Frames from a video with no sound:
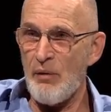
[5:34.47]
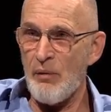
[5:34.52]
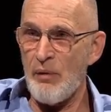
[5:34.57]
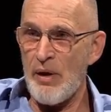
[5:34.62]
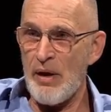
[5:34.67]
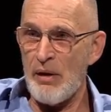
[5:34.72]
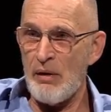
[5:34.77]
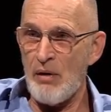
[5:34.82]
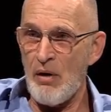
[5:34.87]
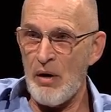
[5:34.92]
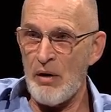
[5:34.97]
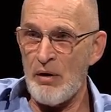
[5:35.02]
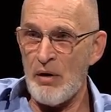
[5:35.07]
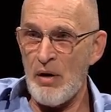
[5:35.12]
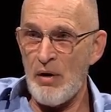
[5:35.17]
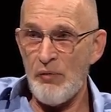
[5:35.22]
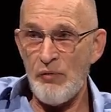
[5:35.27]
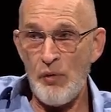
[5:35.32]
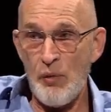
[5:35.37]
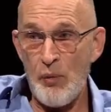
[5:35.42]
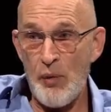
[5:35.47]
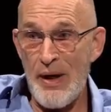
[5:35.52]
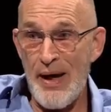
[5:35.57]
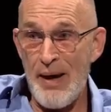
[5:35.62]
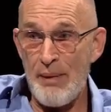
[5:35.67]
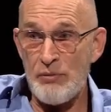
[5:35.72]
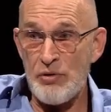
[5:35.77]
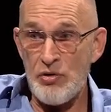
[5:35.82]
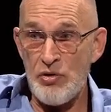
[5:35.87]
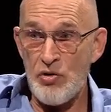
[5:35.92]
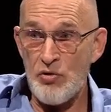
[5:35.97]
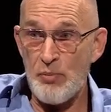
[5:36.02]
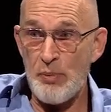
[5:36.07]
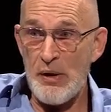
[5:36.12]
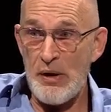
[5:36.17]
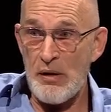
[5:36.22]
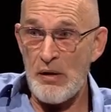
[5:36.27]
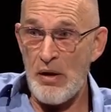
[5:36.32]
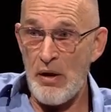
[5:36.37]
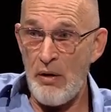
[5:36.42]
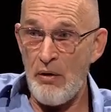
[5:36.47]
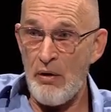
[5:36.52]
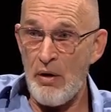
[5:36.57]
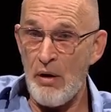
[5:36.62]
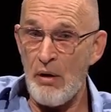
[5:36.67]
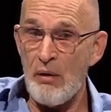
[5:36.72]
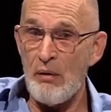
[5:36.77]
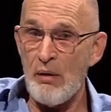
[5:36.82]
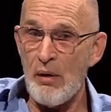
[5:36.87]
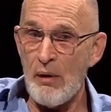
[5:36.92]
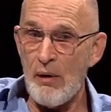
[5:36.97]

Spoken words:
way long enough, or we happened to just be in the area,